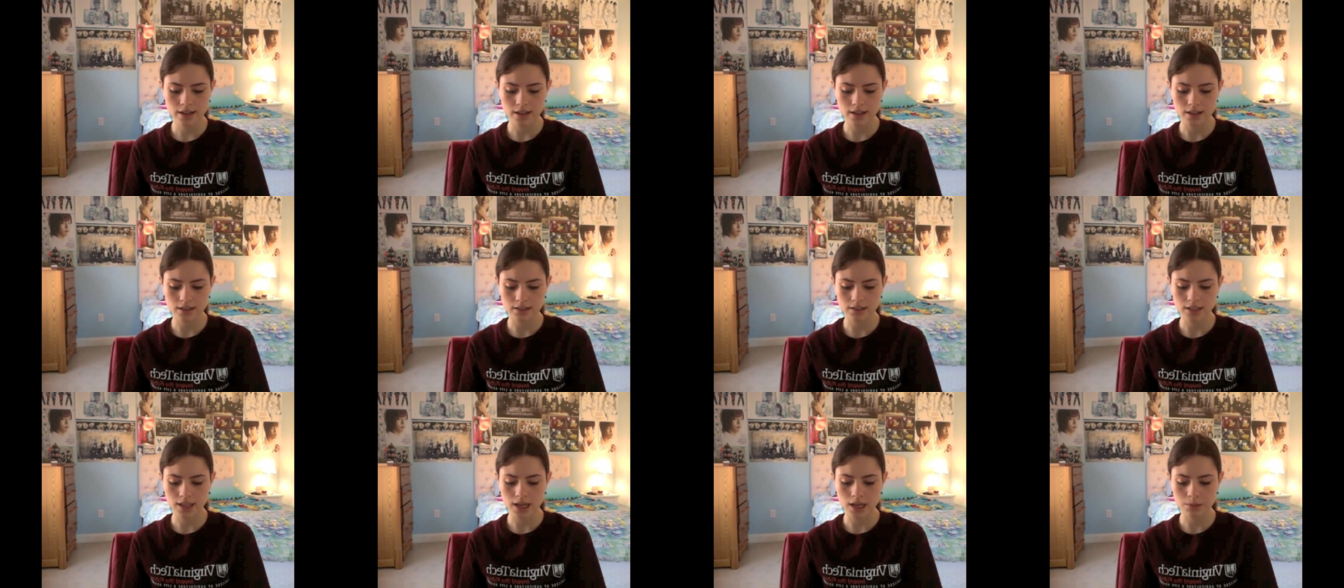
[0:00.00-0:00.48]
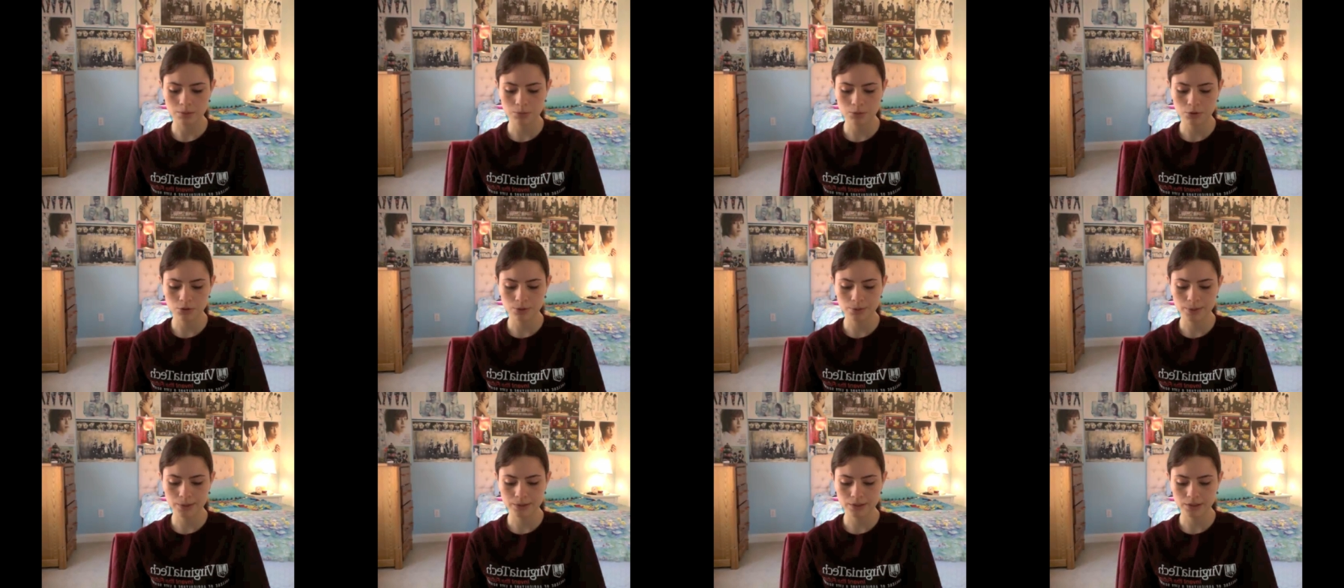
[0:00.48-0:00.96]
and the album
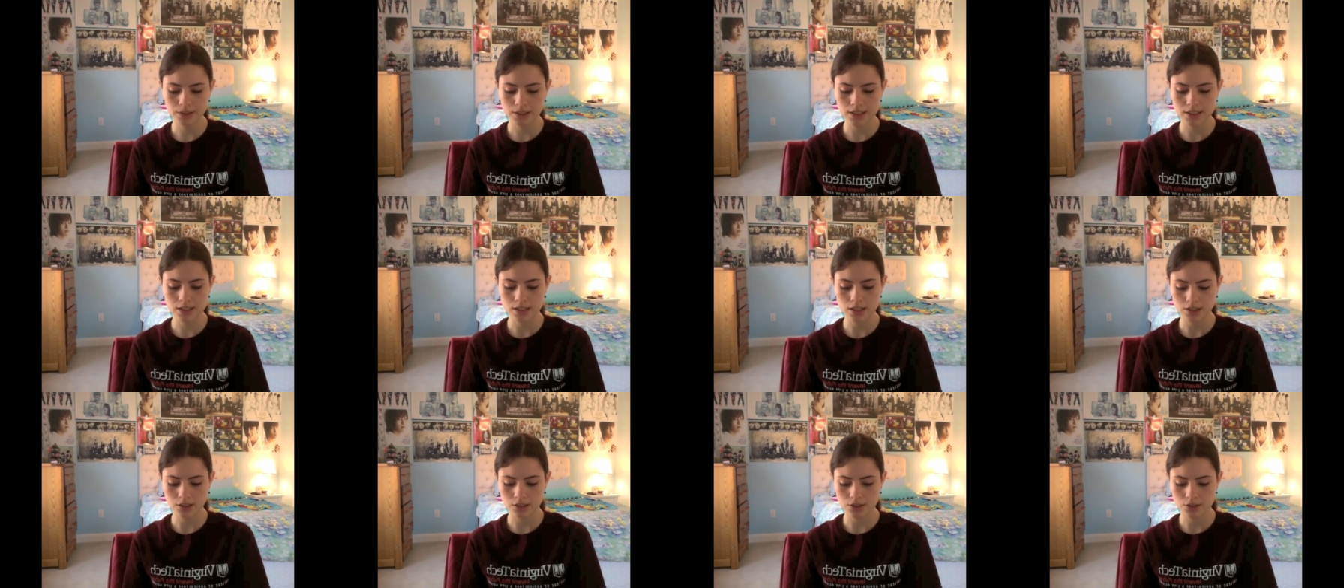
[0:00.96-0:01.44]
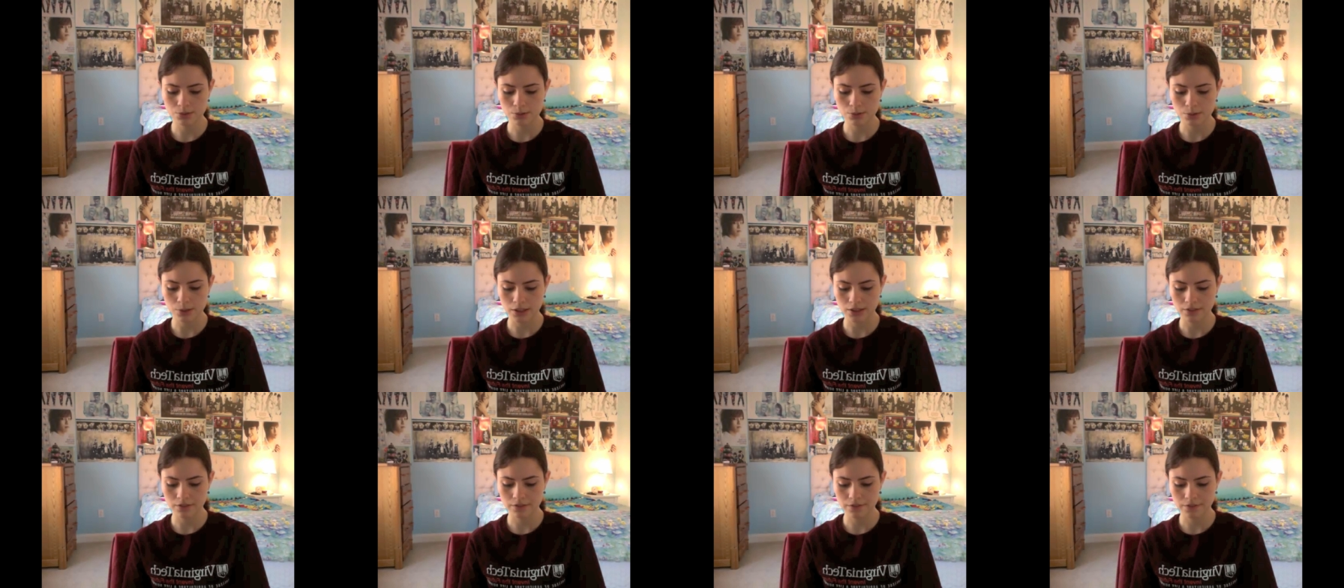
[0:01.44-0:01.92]
will be released on the
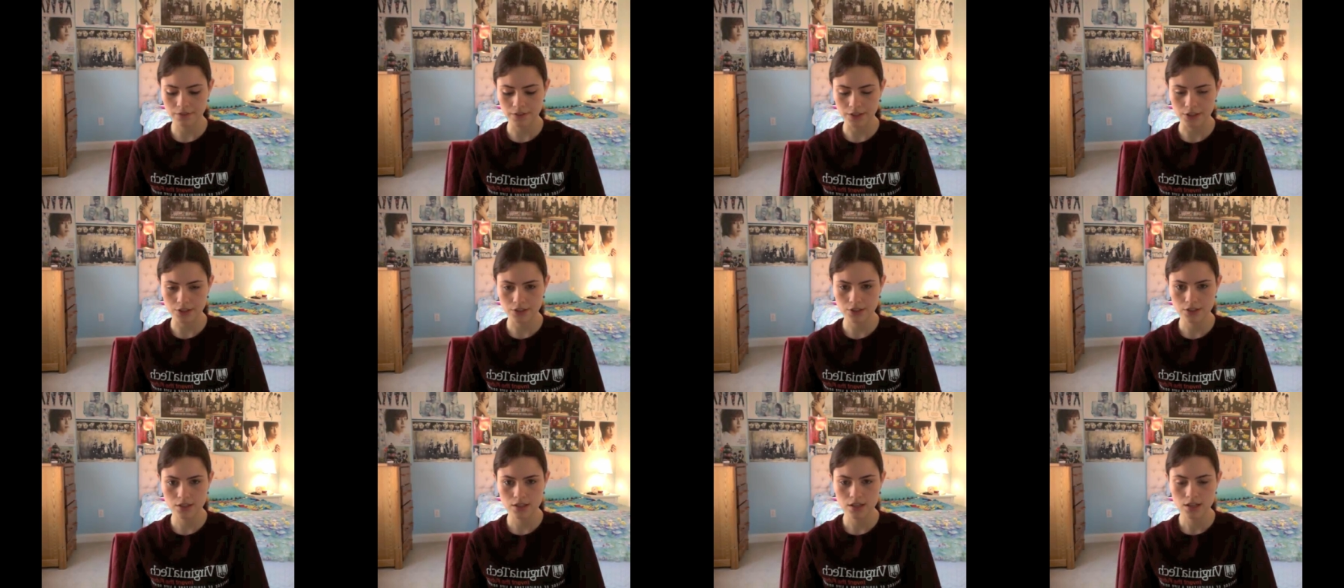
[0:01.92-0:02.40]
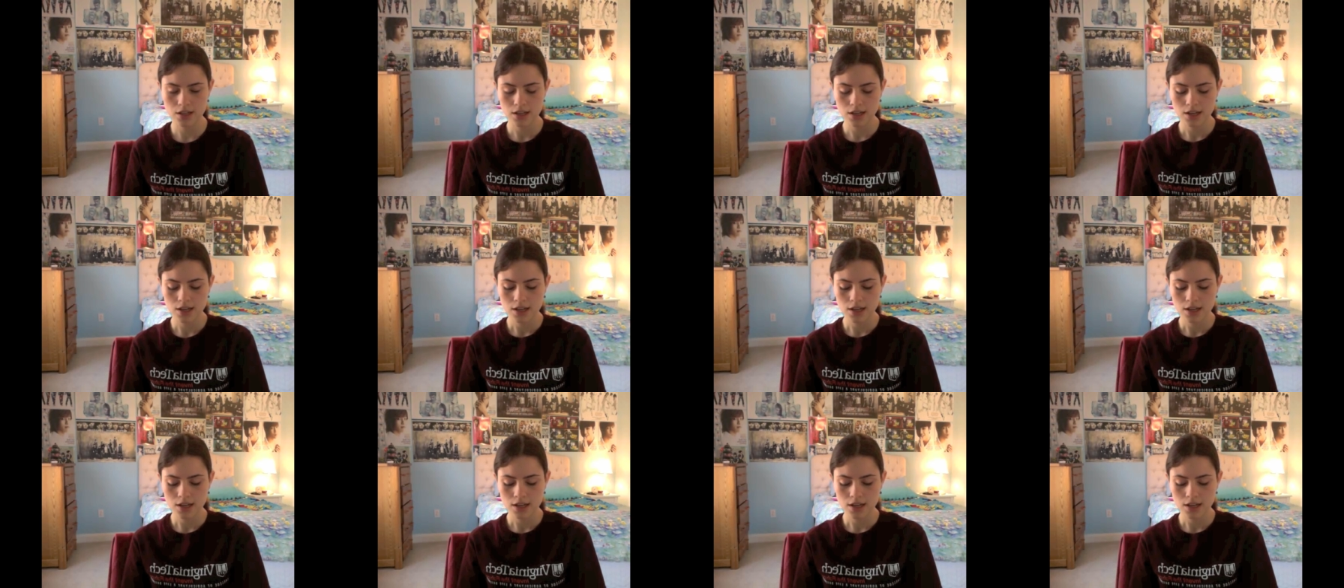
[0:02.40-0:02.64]
21st.